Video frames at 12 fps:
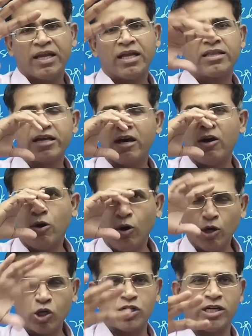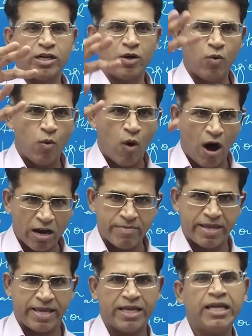the ocean
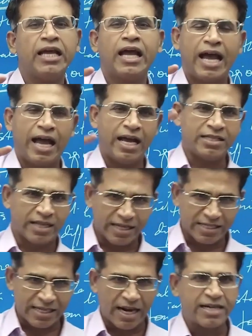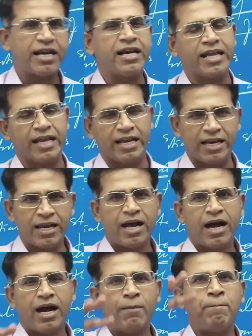warming has resulted in
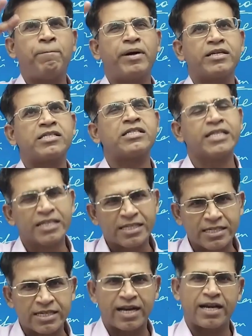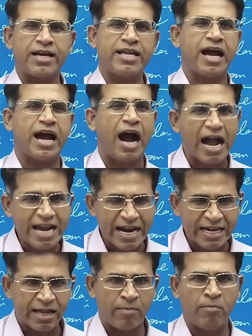a persistently higher
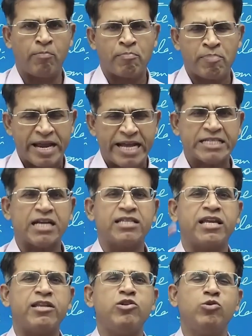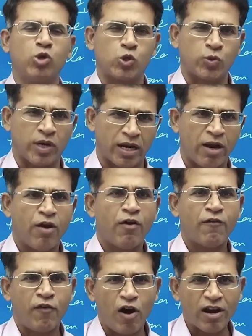temperature than usual
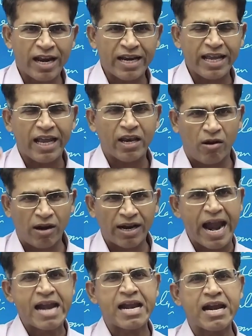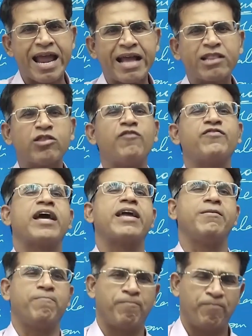for an elongated length of time